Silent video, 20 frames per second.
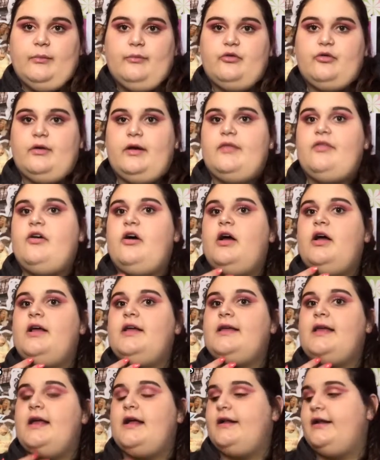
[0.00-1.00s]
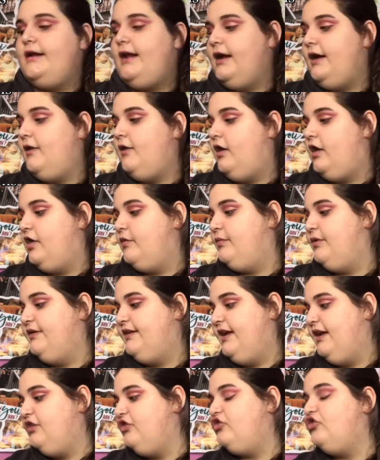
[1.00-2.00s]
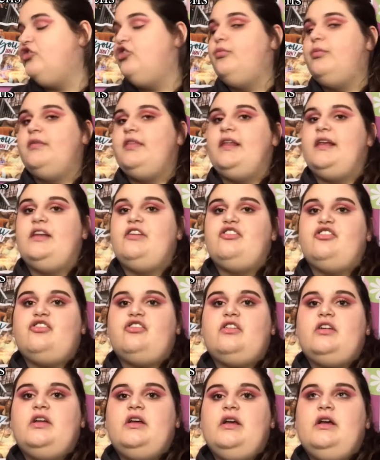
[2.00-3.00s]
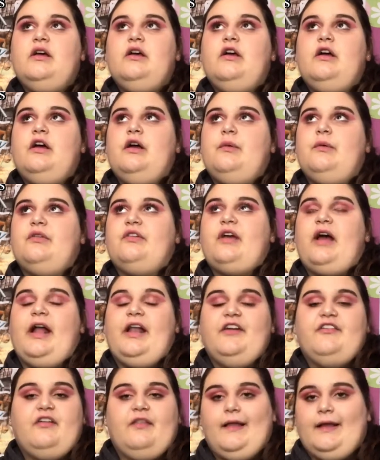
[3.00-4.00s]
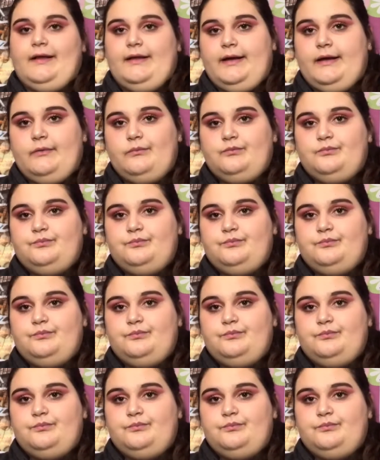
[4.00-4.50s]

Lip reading: So I thought, again, it had a lot of potential, but then it just was kind of a letdown.